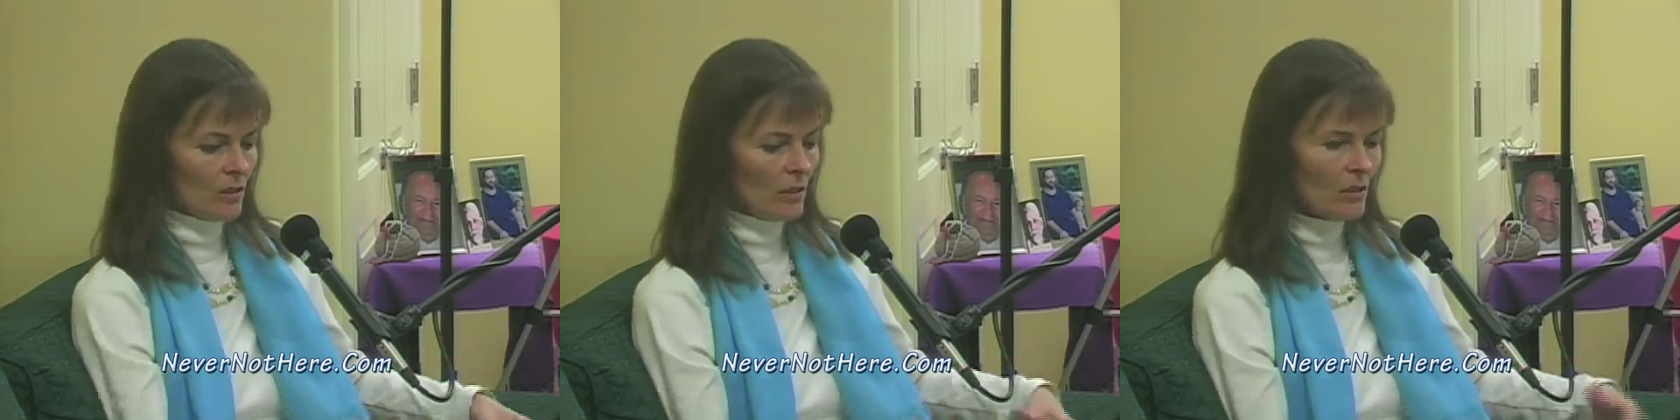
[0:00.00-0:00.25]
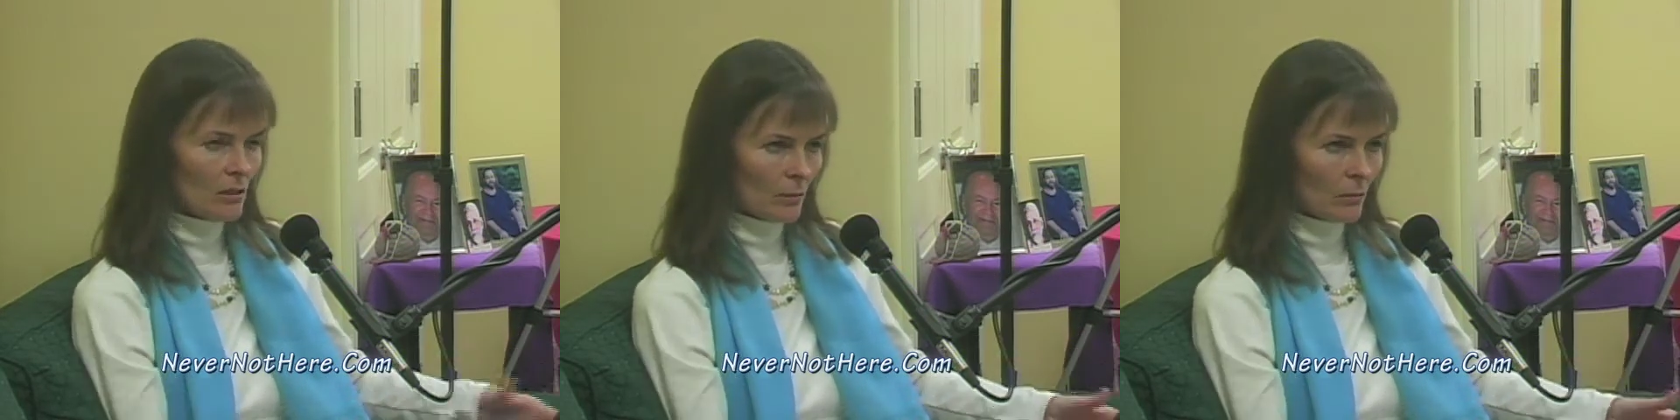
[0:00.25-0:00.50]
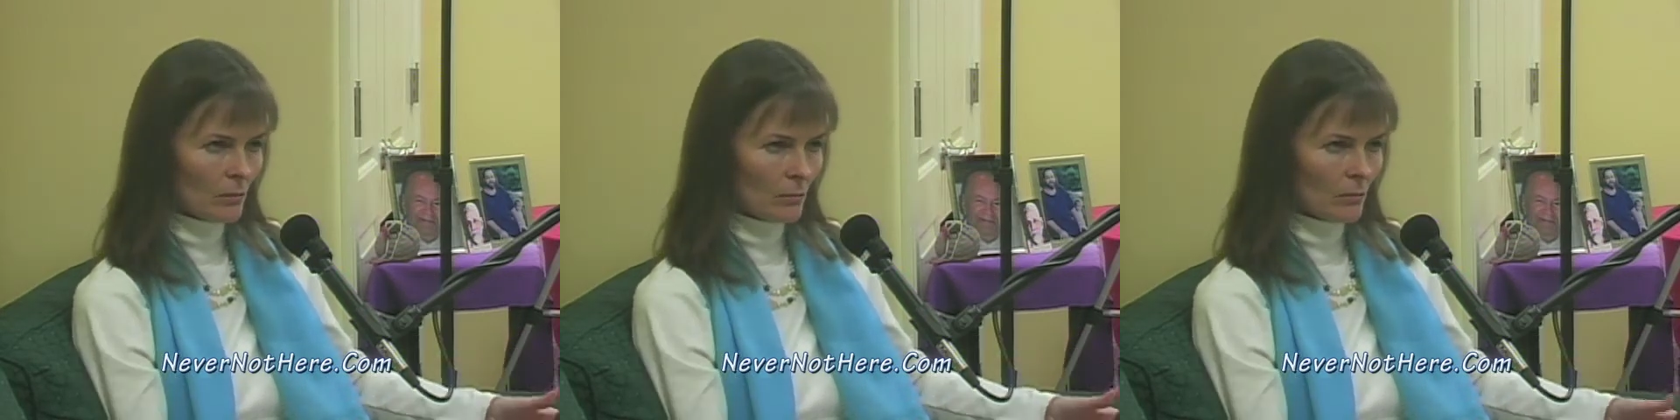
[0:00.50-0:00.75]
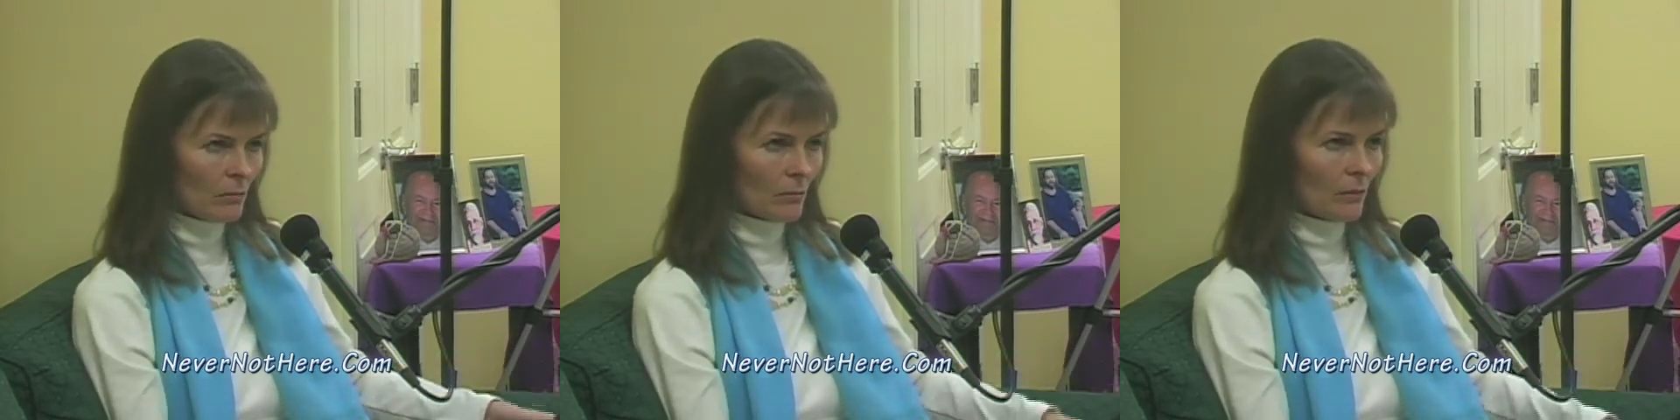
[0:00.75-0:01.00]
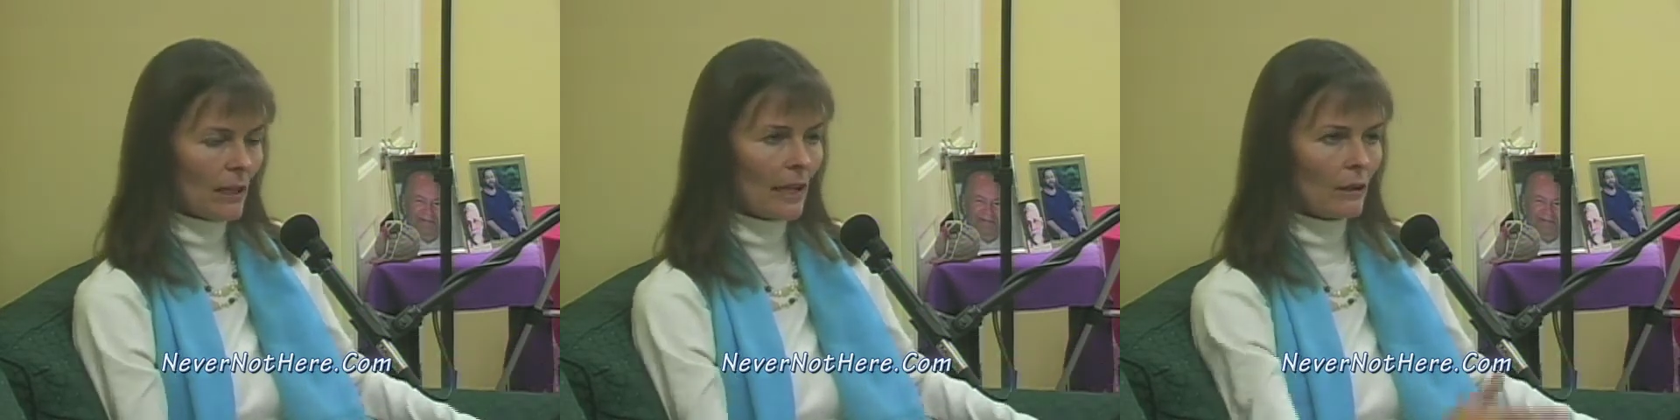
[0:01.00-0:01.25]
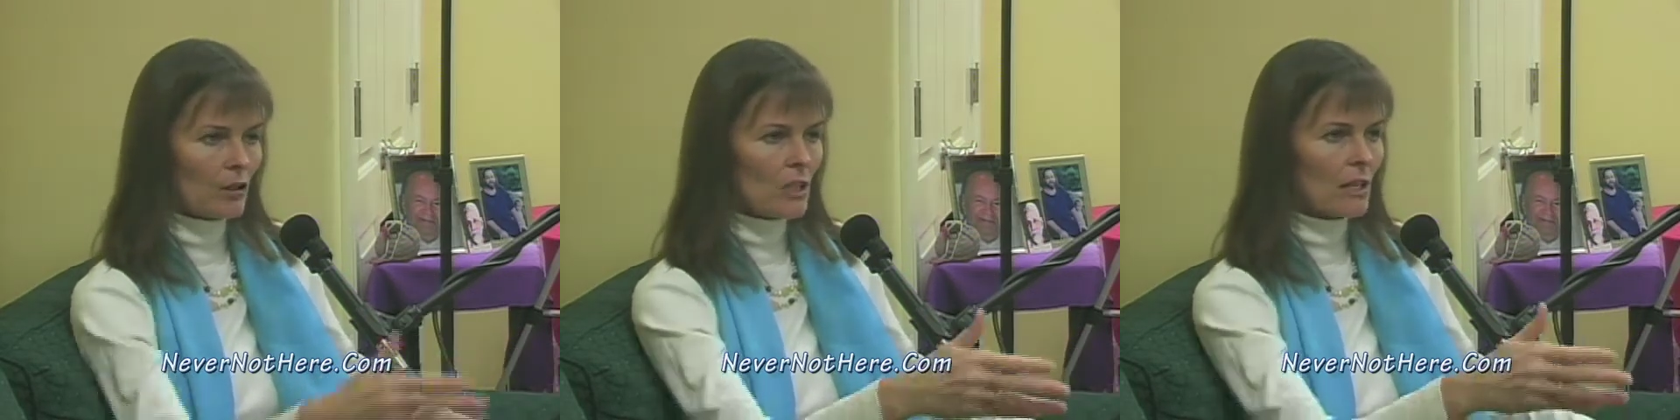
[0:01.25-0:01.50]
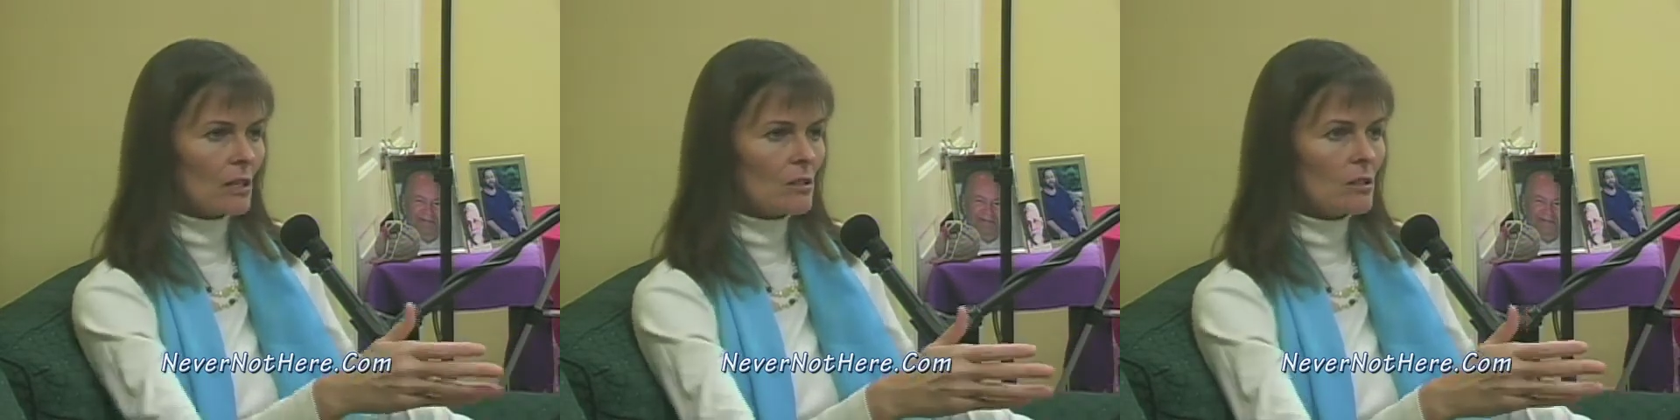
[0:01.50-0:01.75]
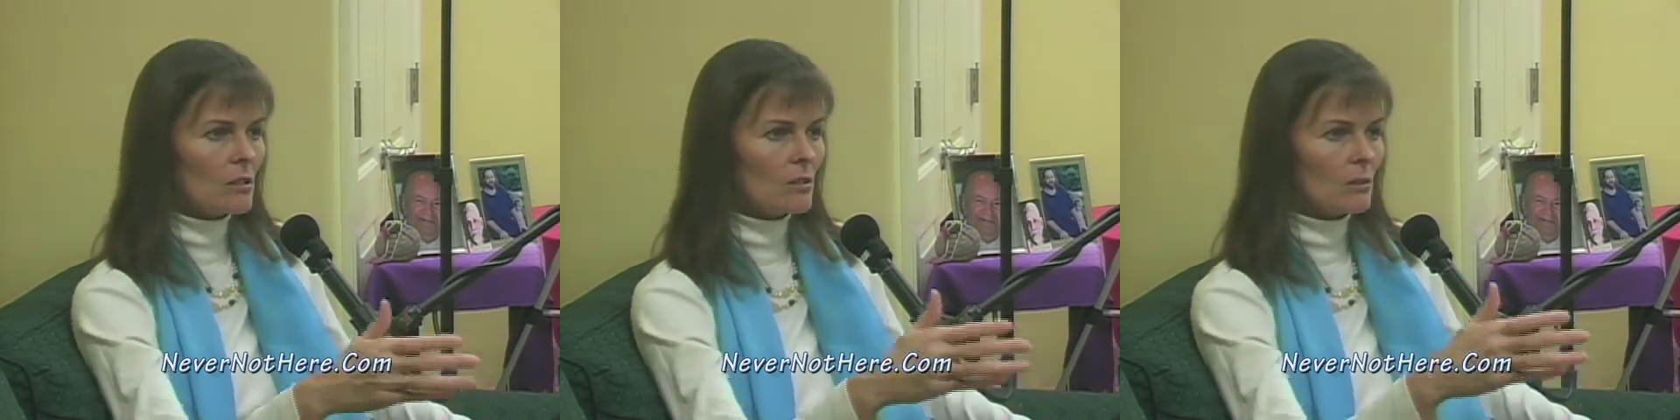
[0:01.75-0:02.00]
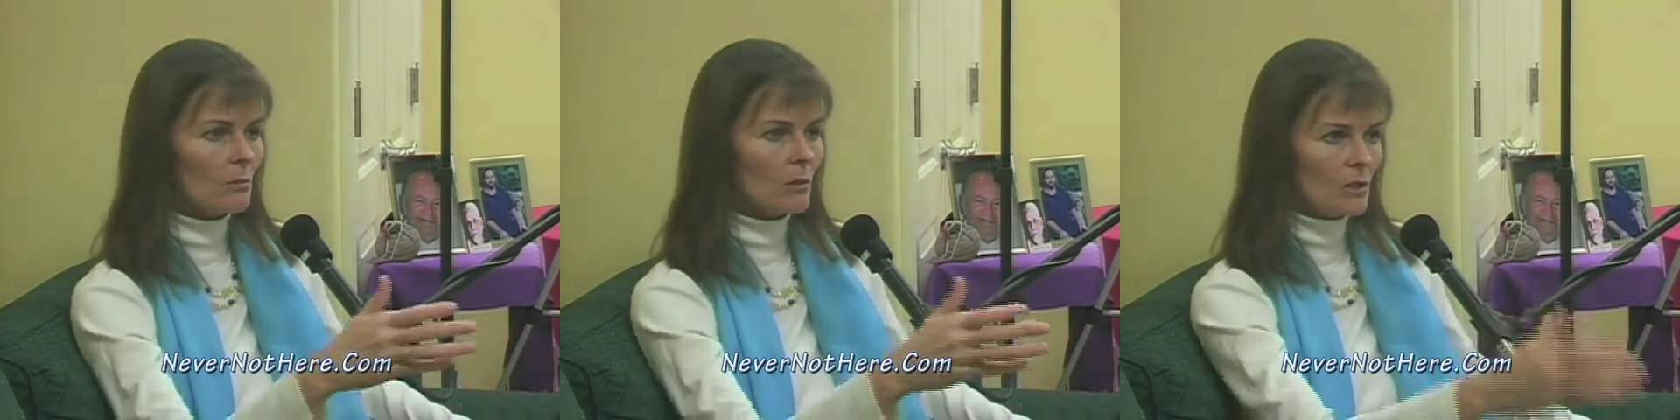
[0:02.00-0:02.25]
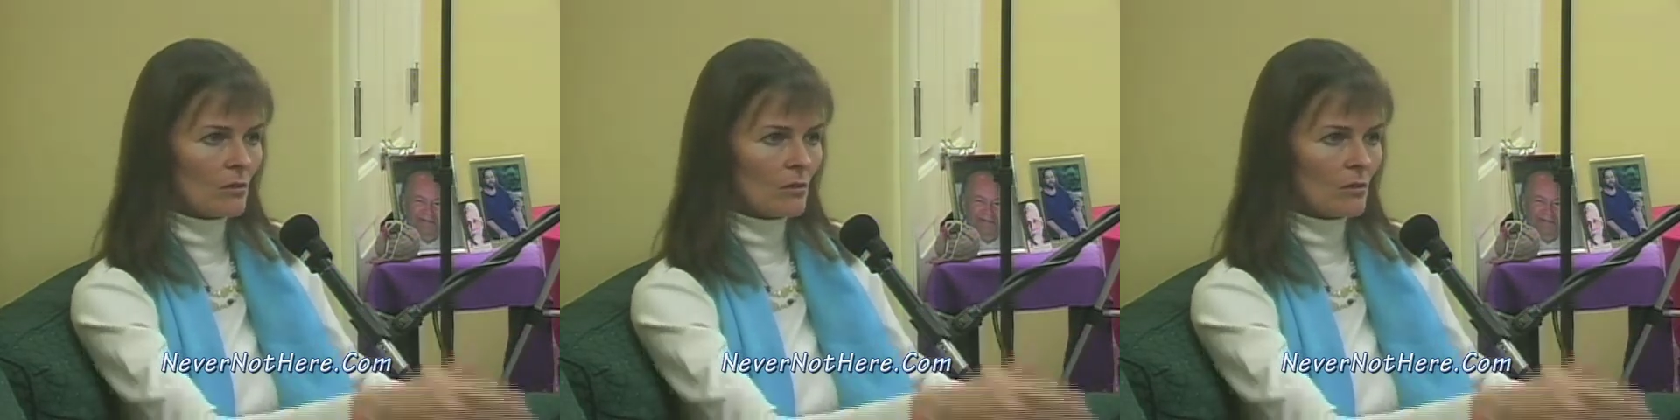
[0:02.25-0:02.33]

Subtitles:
system, the energetic system, this